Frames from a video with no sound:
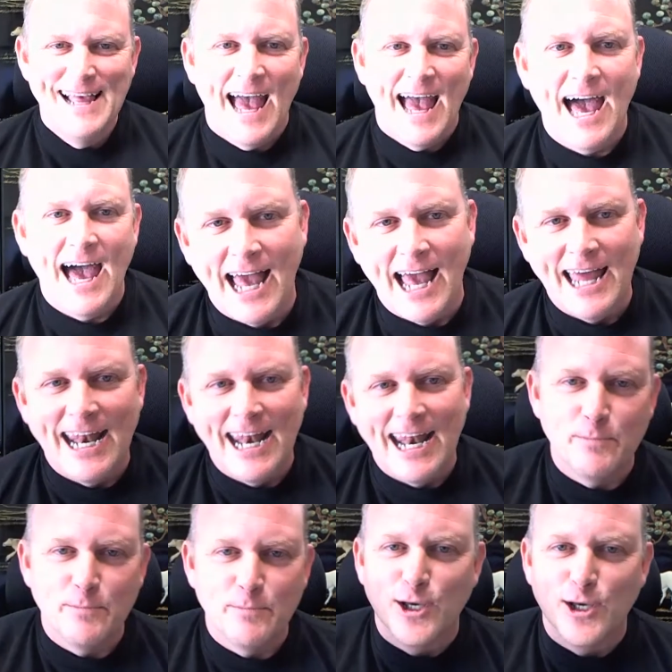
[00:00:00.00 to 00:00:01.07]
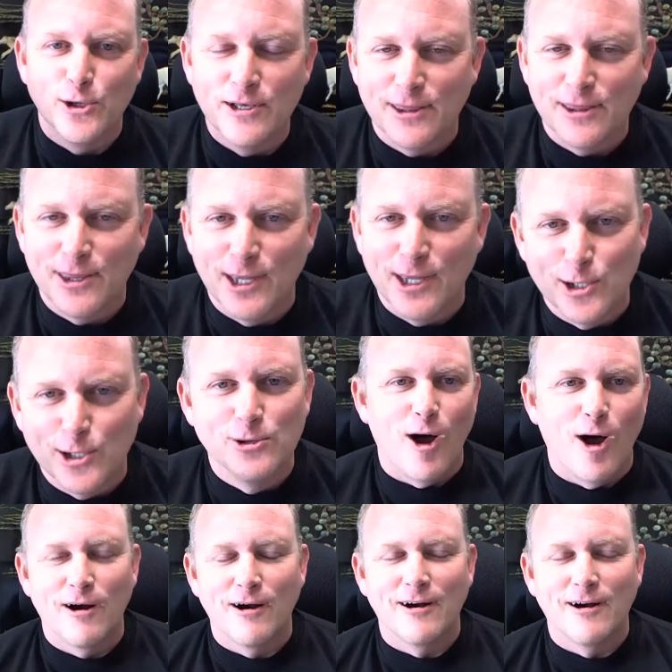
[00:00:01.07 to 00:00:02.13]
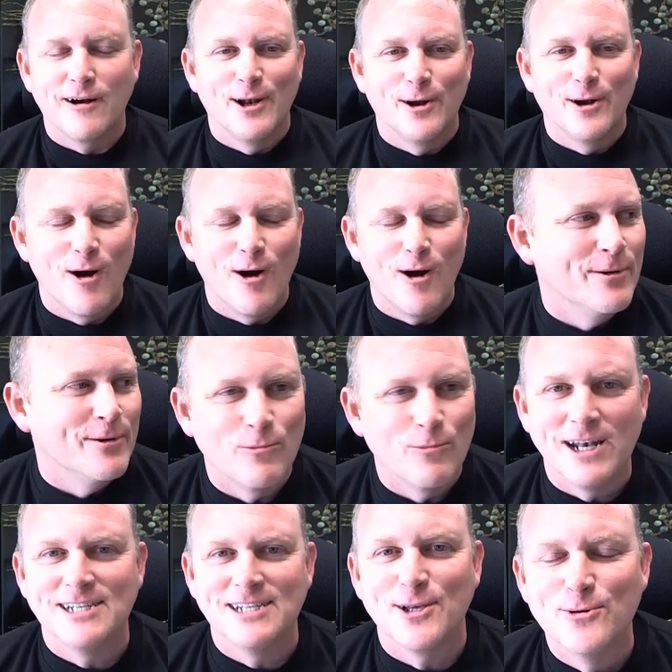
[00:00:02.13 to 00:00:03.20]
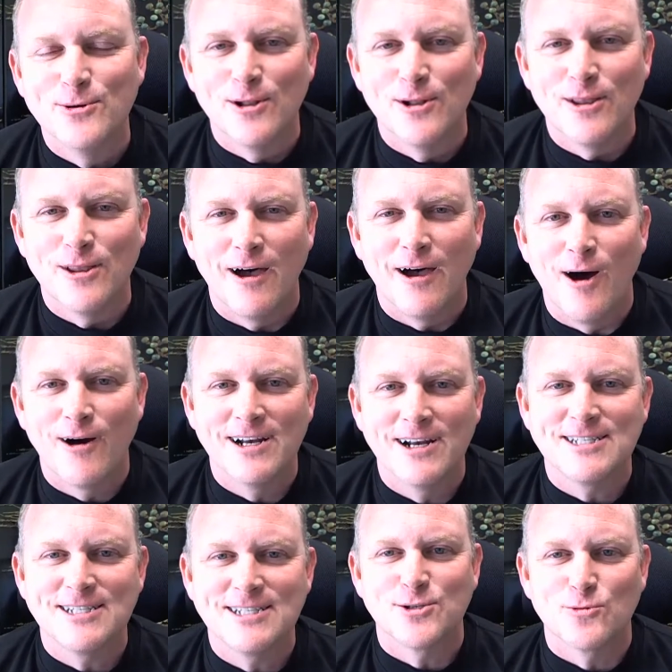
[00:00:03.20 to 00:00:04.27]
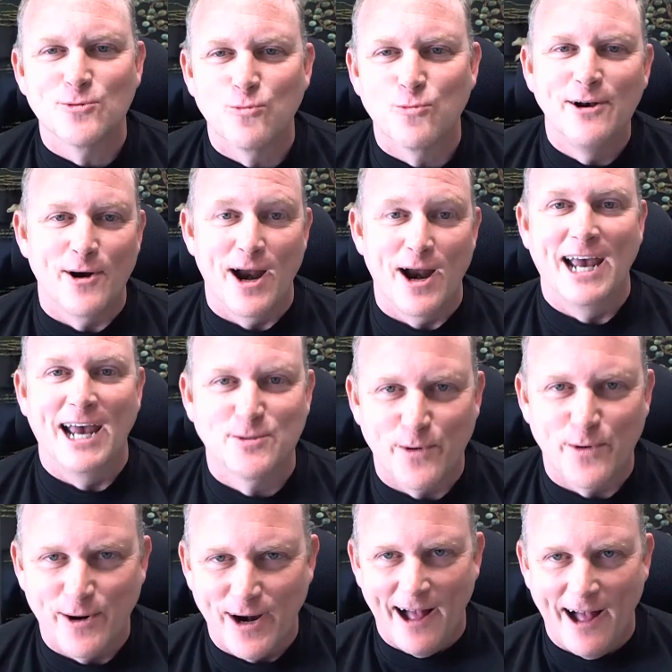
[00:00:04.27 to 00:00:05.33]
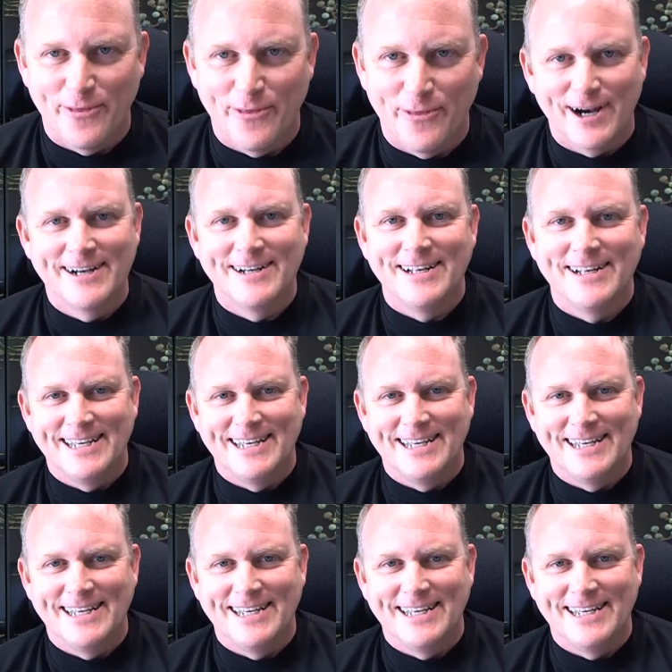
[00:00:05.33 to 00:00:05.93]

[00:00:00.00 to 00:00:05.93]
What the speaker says: I'd hate to be the Google what is it, Google RSS reader expert out there.